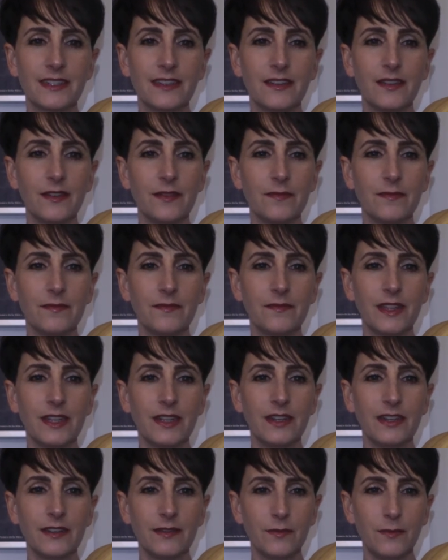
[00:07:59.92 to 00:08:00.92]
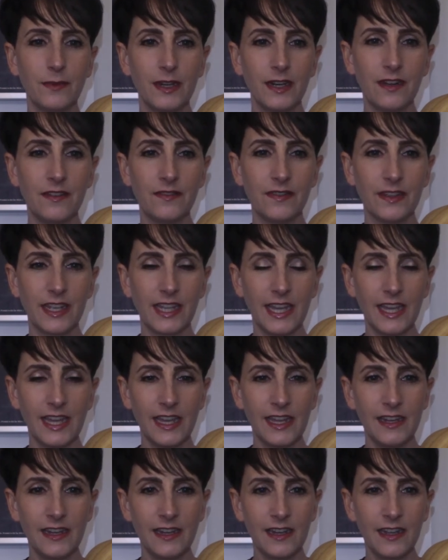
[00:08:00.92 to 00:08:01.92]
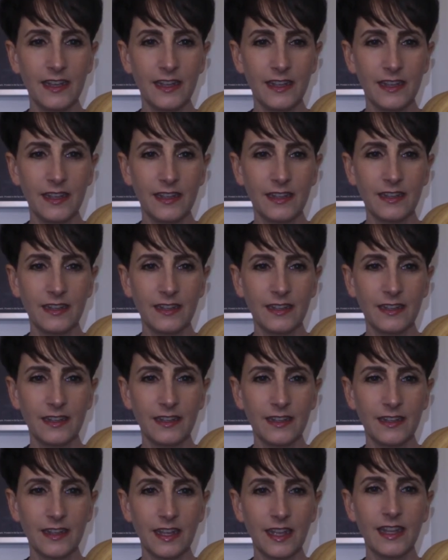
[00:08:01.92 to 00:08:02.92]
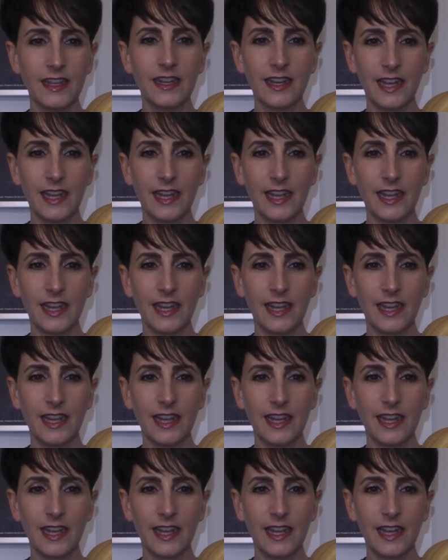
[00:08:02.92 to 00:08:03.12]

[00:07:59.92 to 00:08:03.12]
Oh, there it went off again, and it